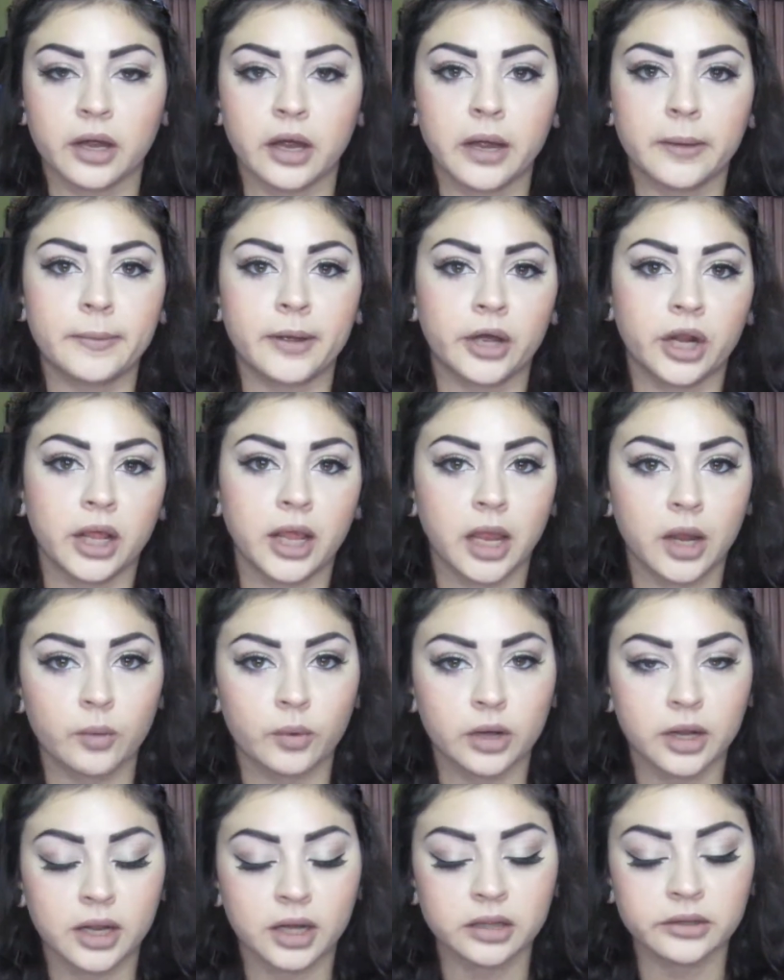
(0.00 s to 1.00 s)
I'm out of
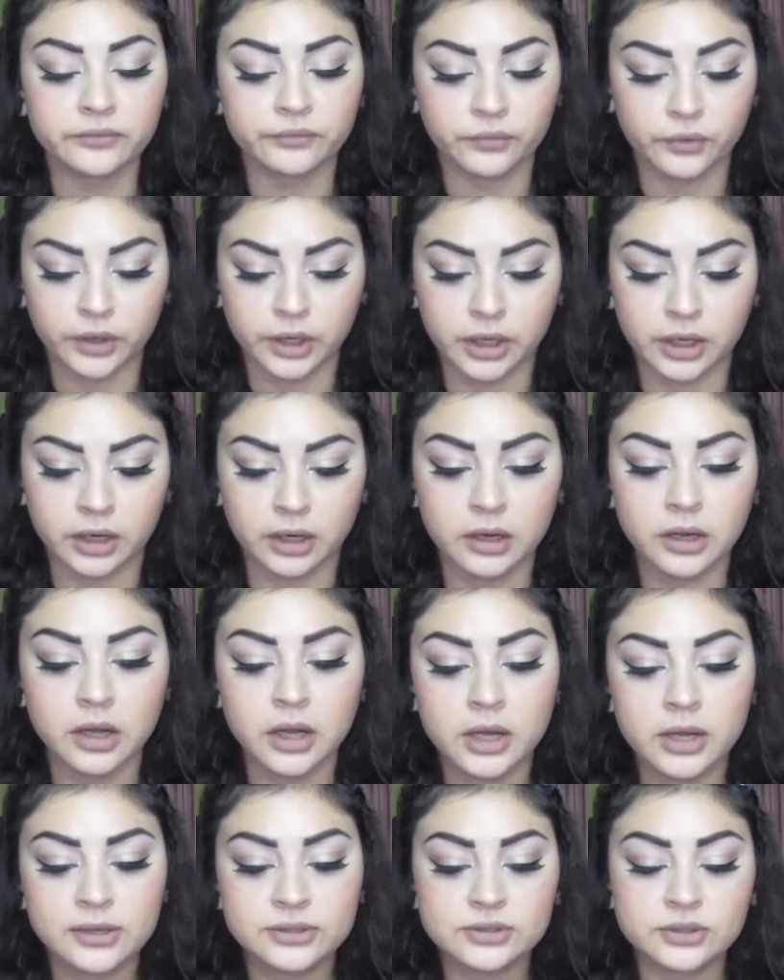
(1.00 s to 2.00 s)
Hayward, California.
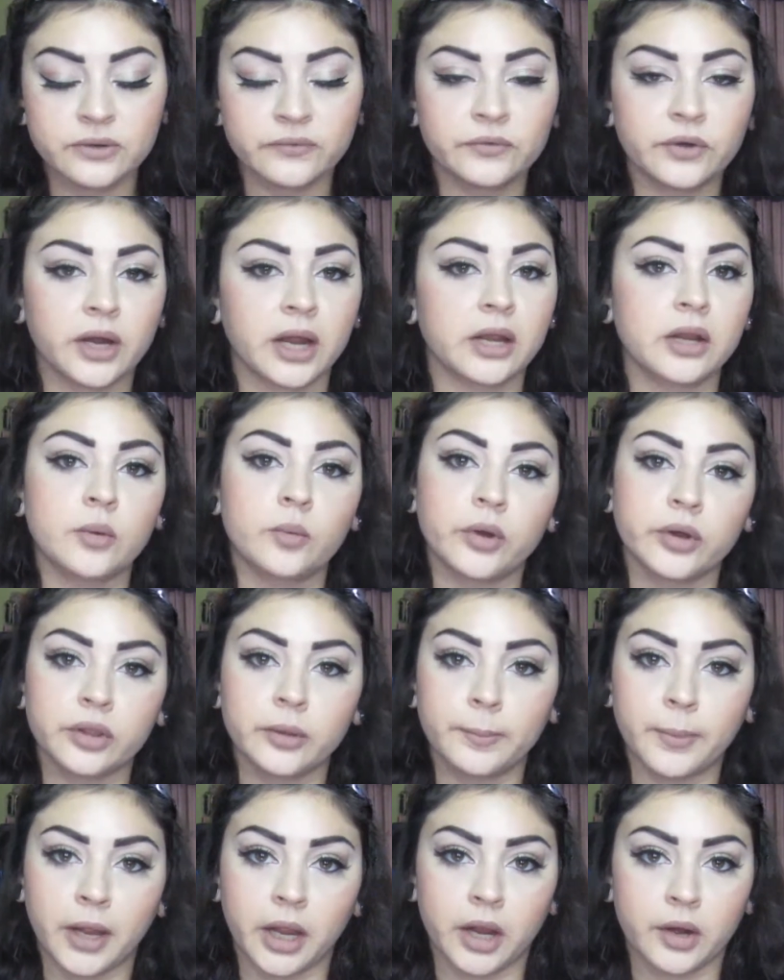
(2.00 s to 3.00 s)
So if you're anywhere in
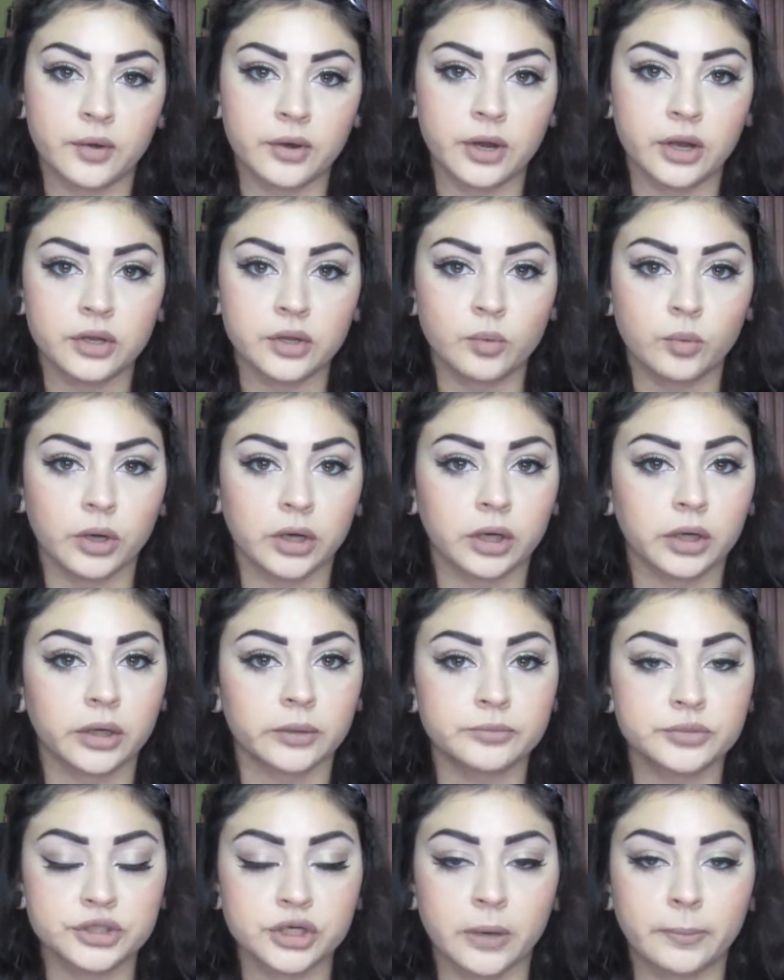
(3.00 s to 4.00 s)
the Bay Area and you want to
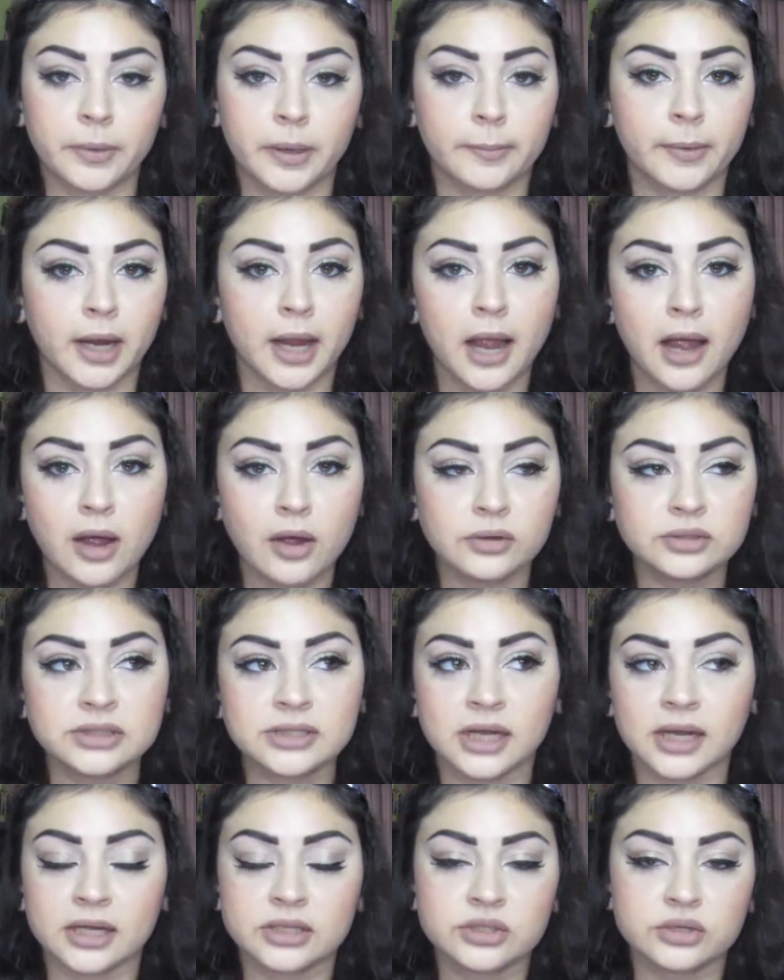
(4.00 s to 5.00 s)
come shop at my house,
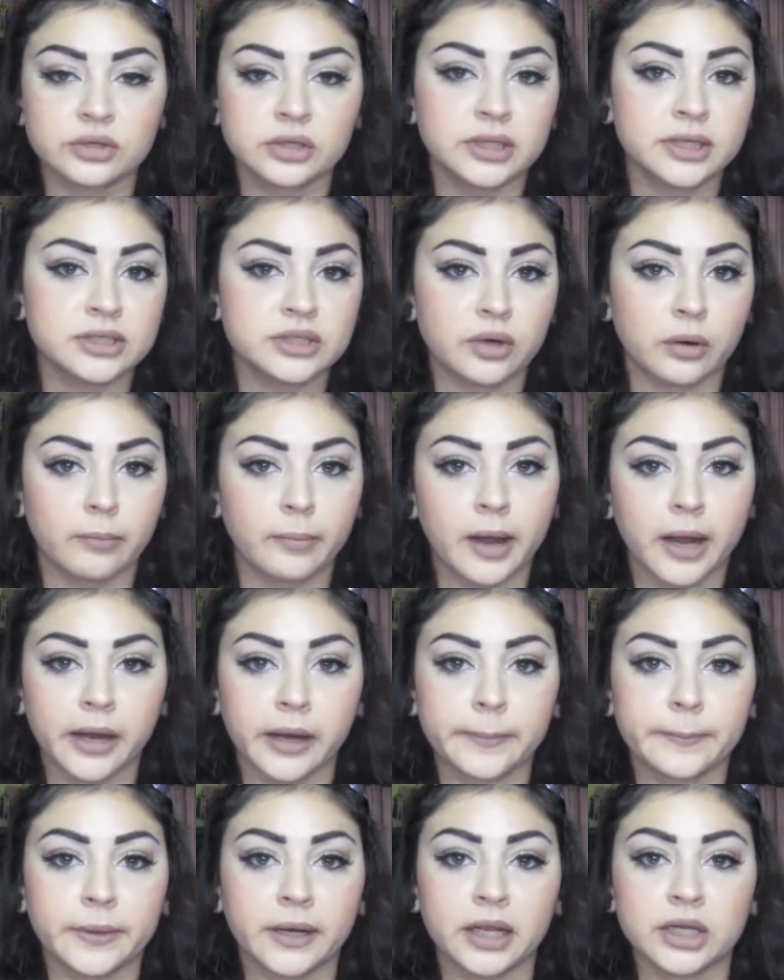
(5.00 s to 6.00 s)
like, I totally don't
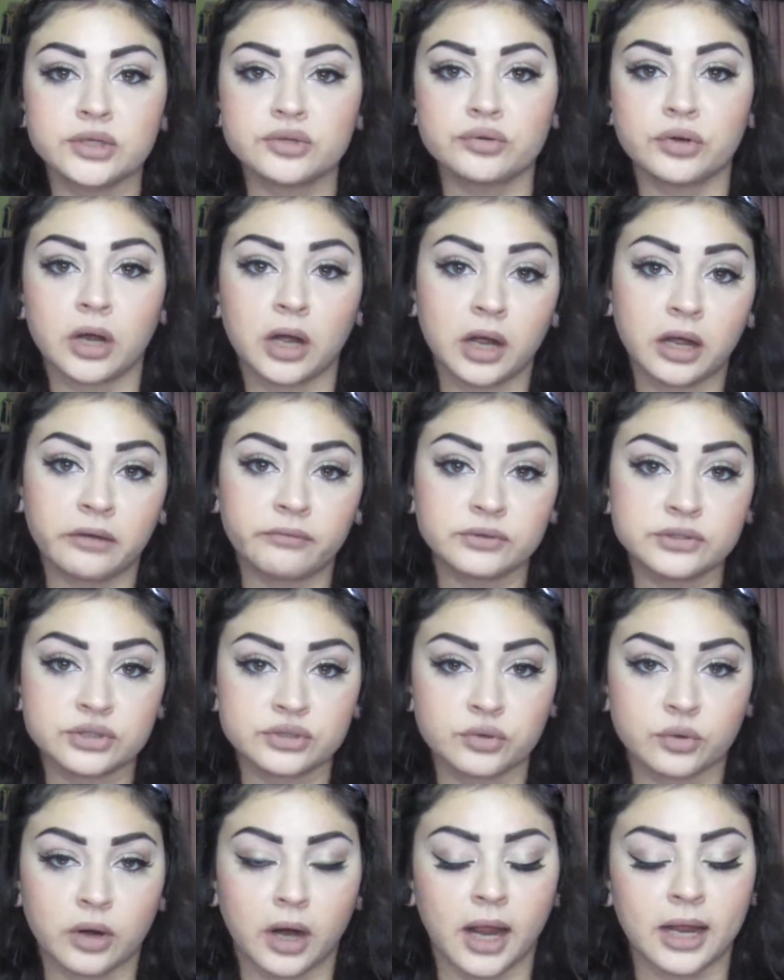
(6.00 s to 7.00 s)
mind, but I do not have a
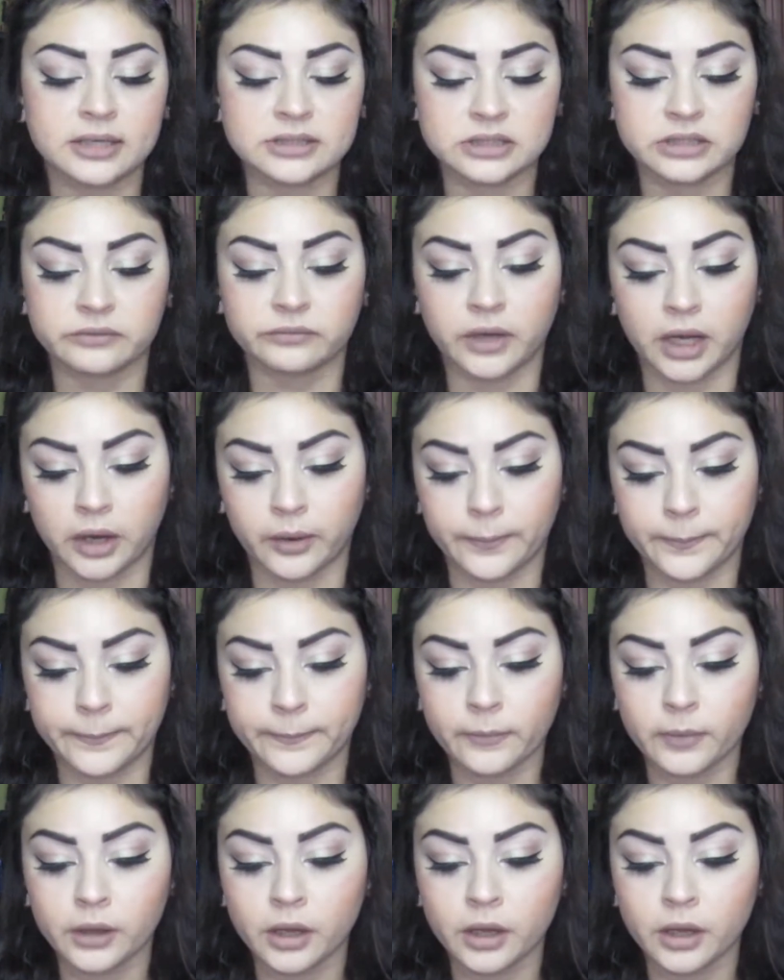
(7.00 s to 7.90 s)
store as of now.